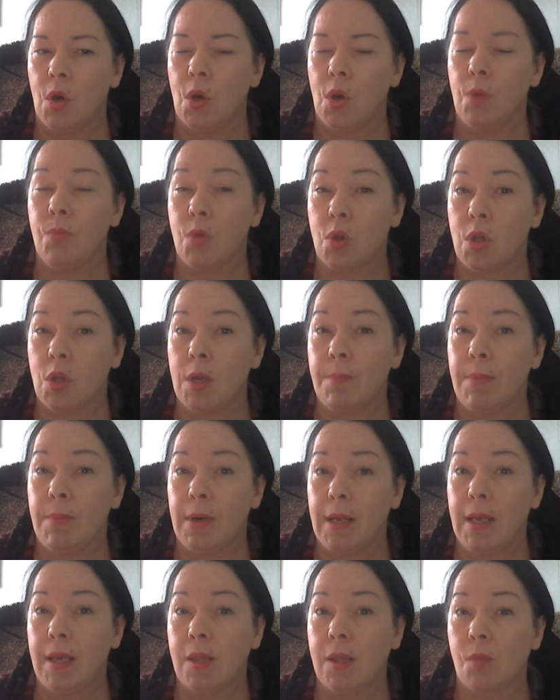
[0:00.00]
whom she
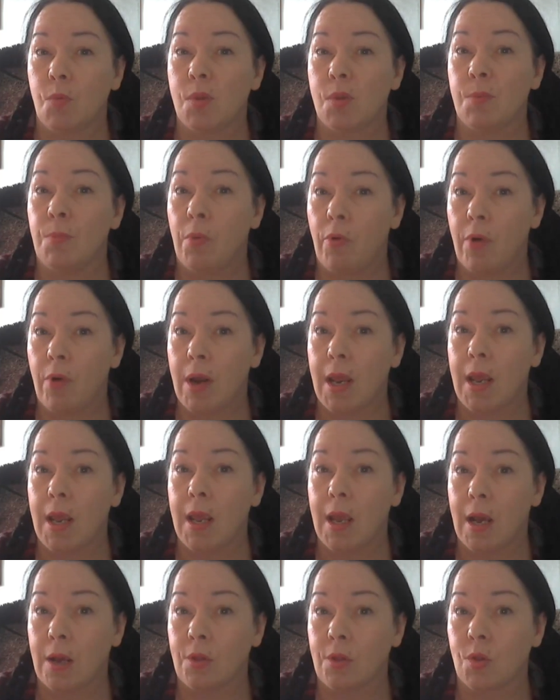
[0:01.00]
believed was Marie
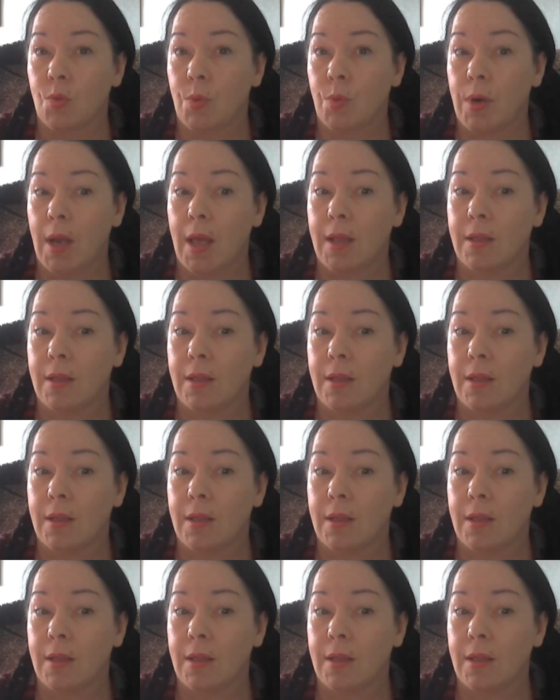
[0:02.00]
Antoinette.